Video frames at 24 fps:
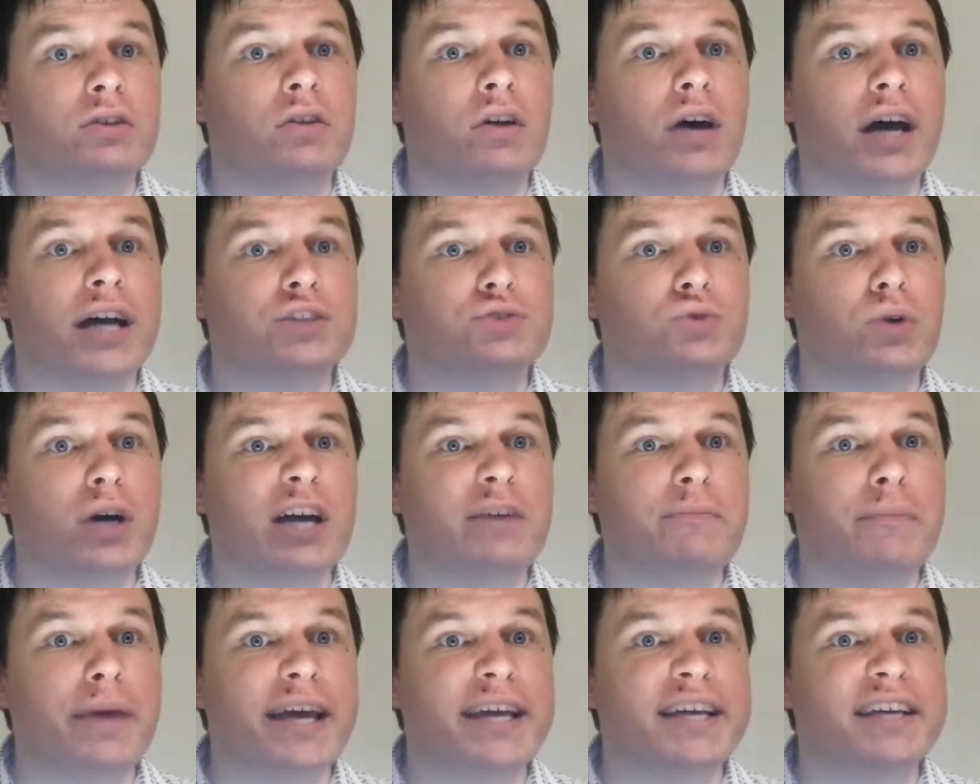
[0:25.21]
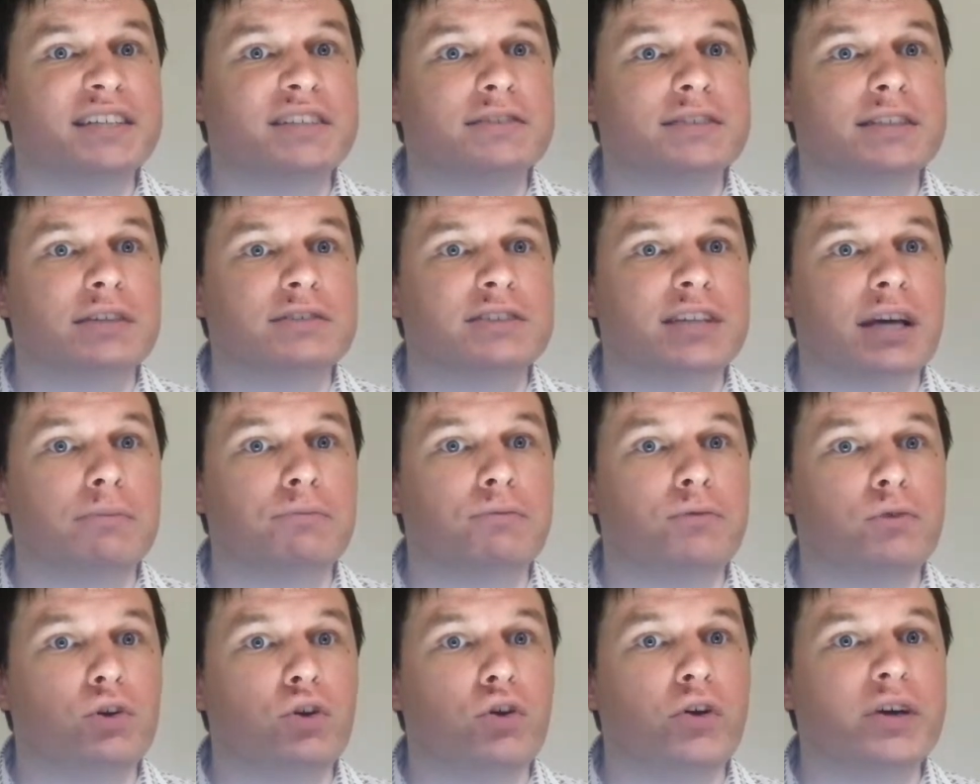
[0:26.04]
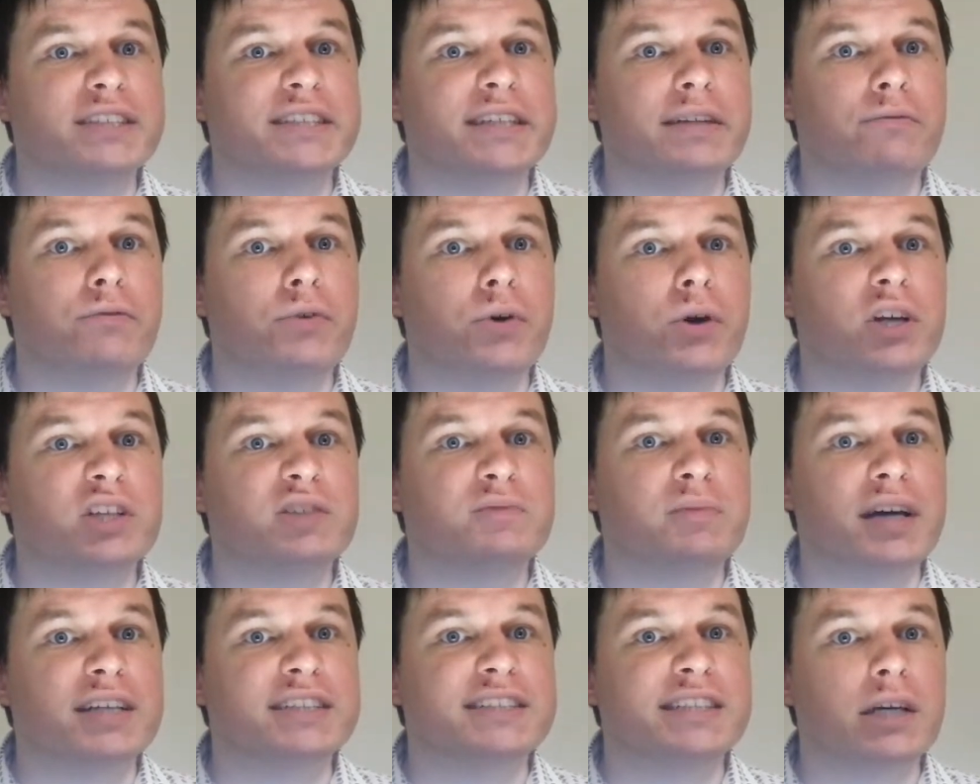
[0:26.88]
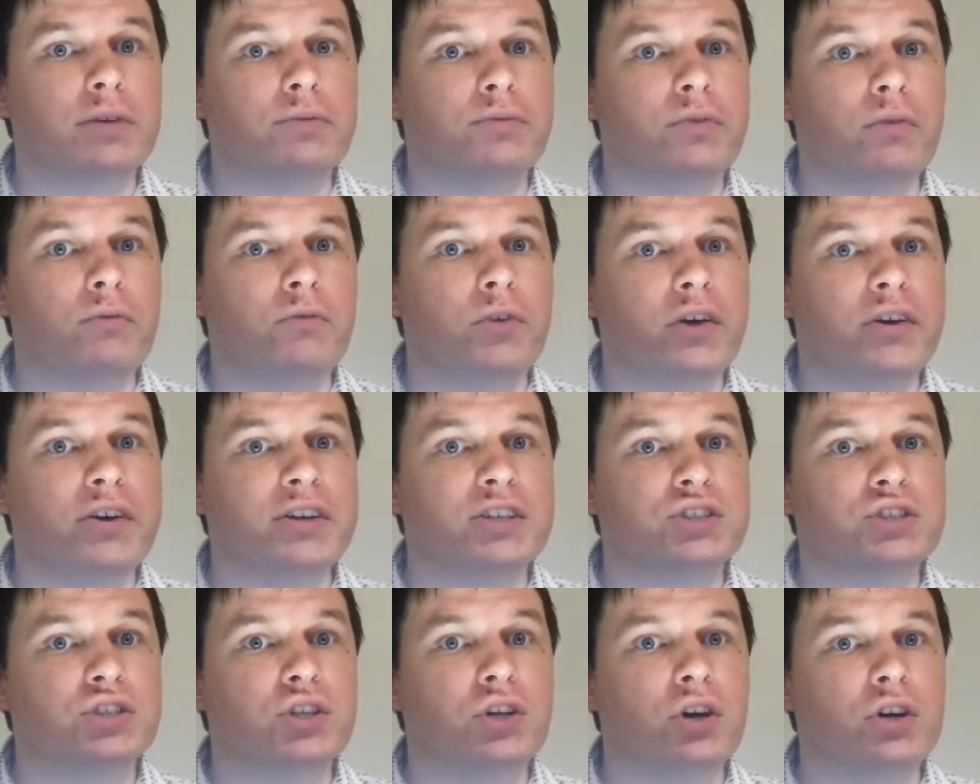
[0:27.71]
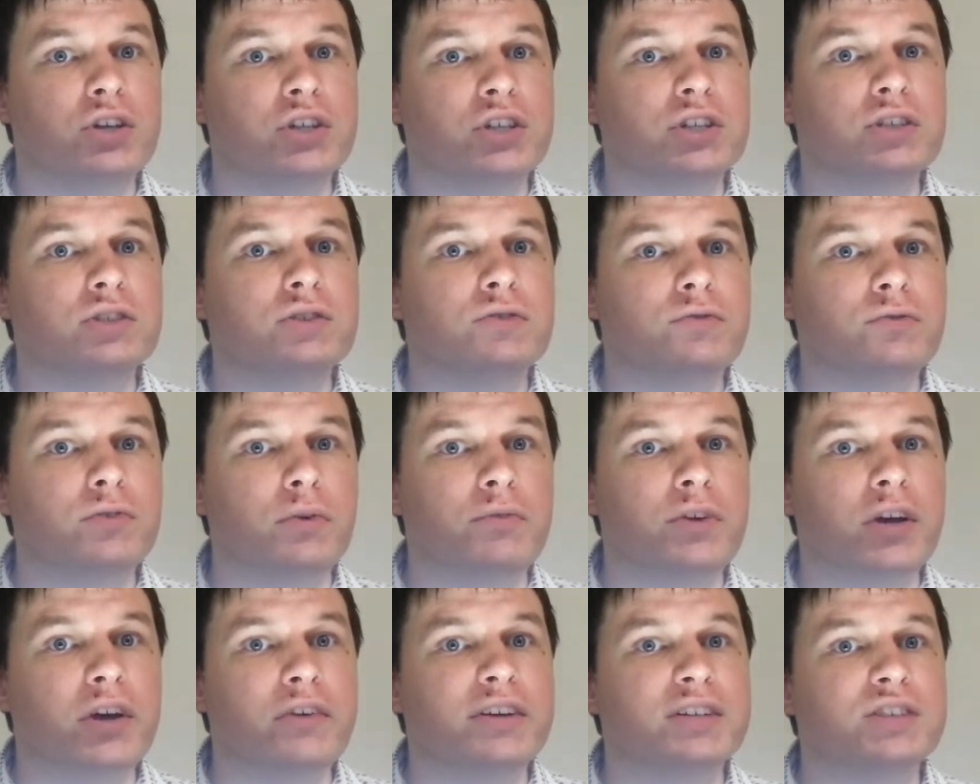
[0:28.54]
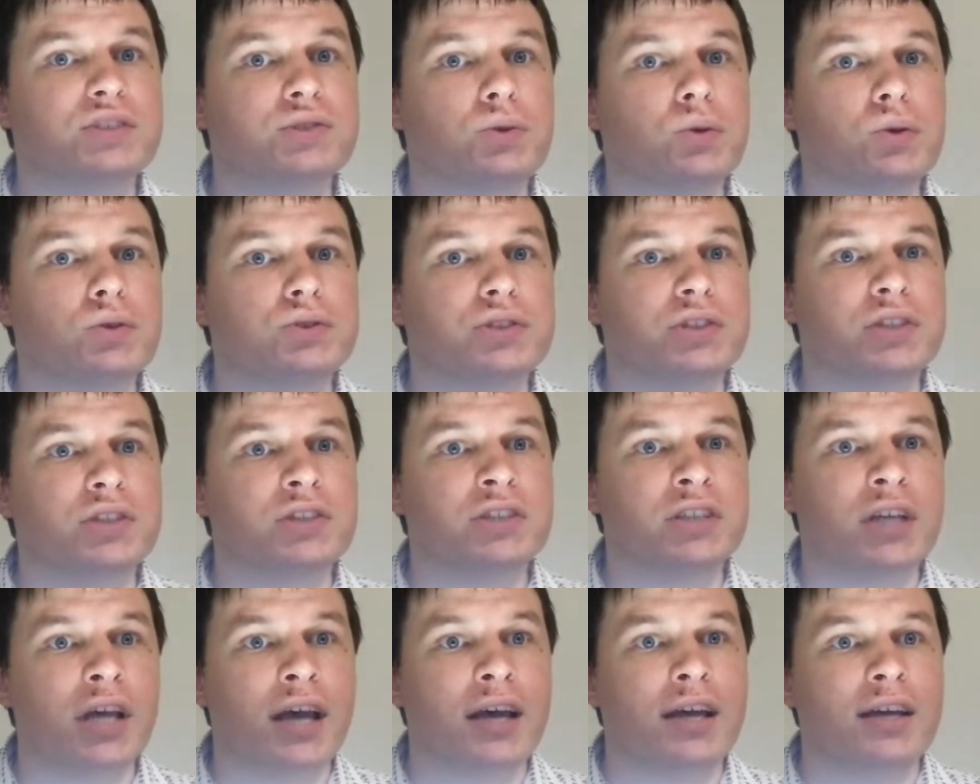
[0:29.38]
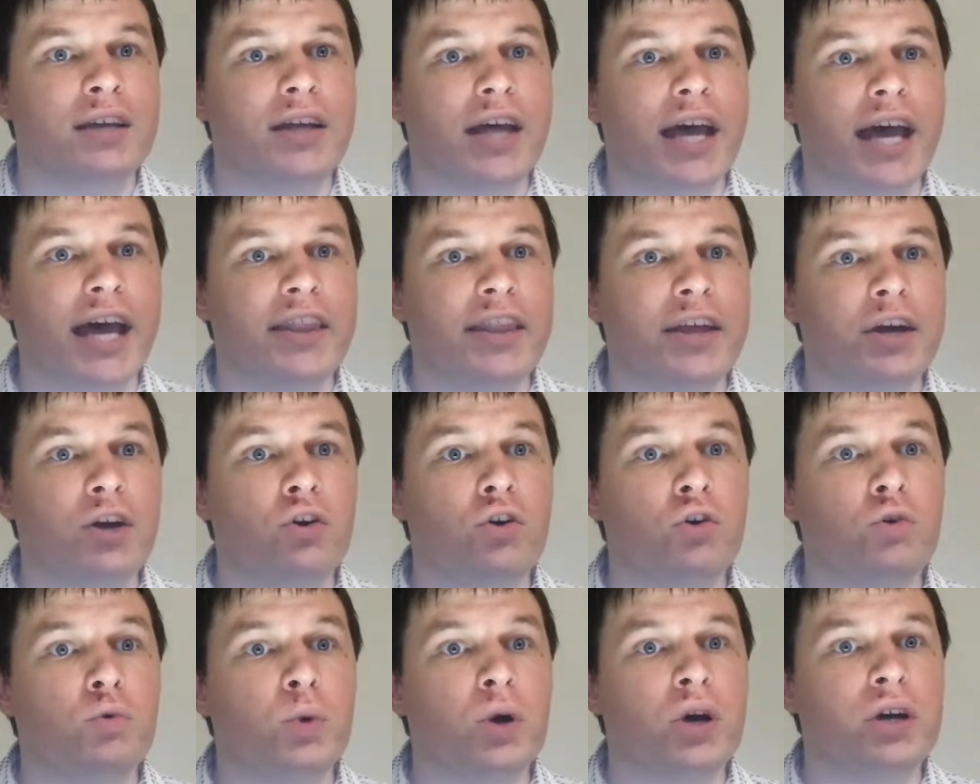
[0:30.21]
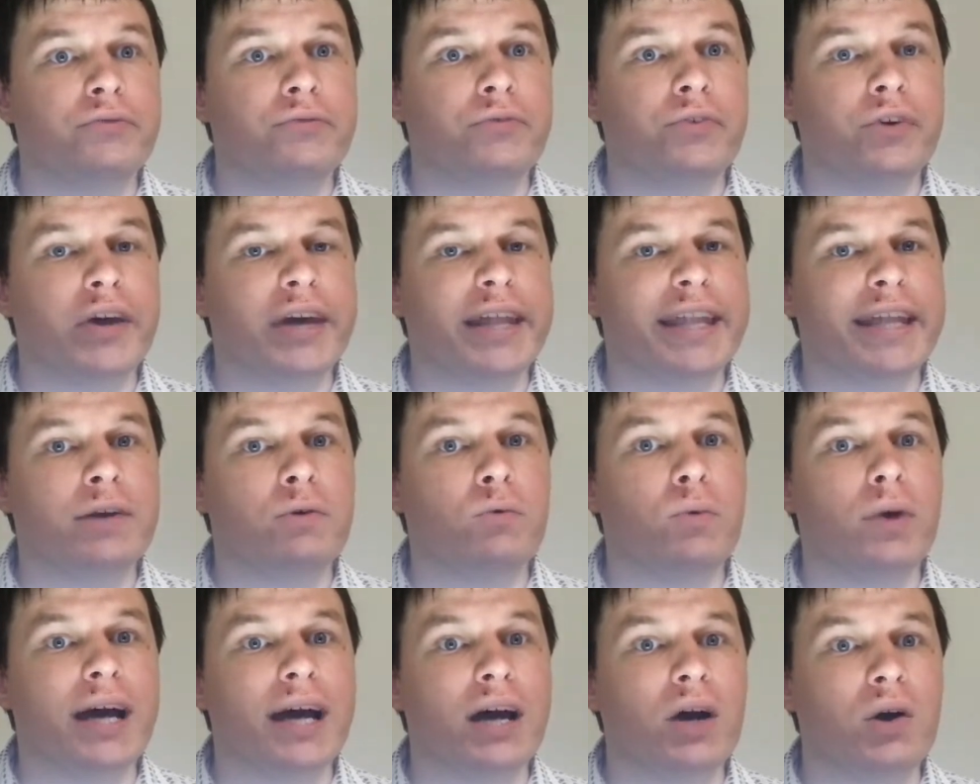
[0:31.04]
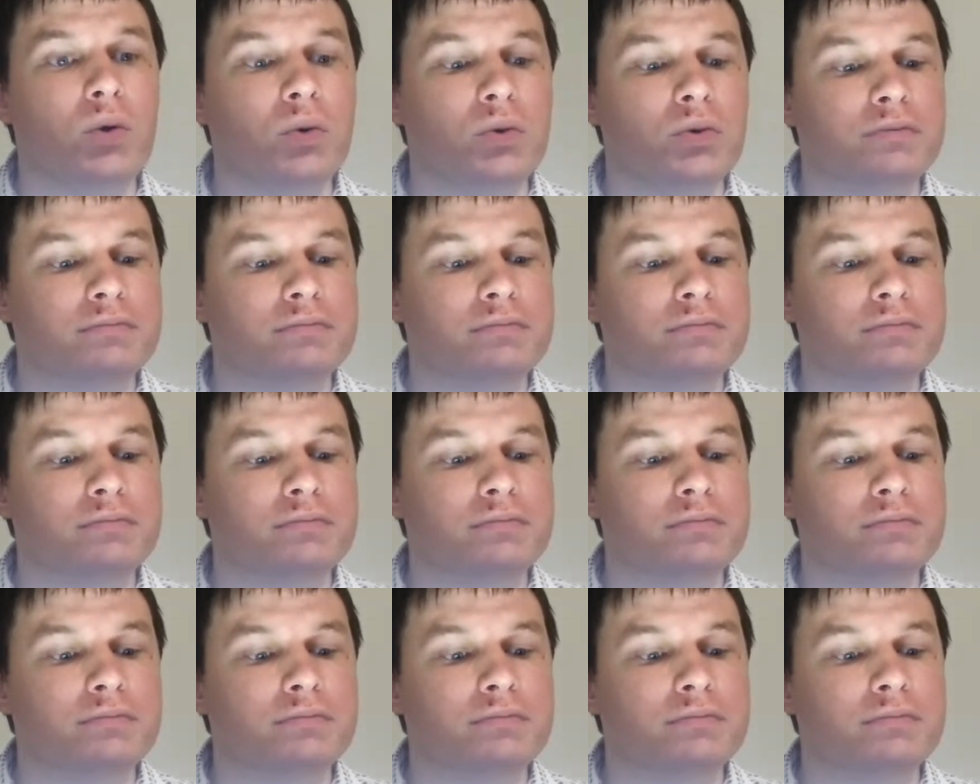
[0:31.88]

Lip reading: I tried making some fluorescent inverters myself from various circuits from various sources, and they all worked fairly well.